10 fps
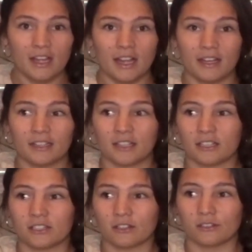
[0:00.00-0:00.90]
and it
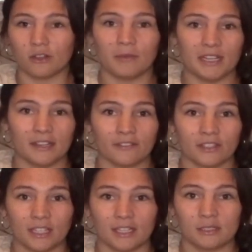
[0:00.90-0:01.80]
touches on so many
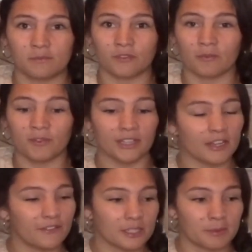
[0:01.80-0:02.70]
different things from real
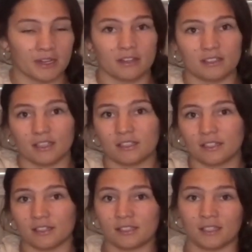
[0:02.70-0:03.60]
life experiences
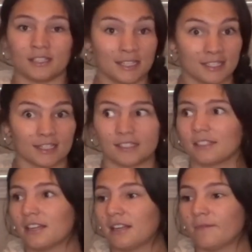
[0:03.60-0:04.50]
to
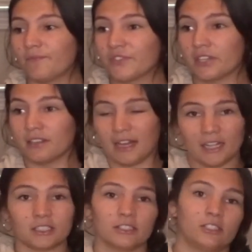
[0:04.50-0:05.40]
statistics to
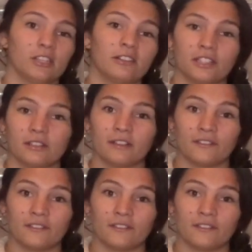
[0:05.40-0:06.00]
actually showing you it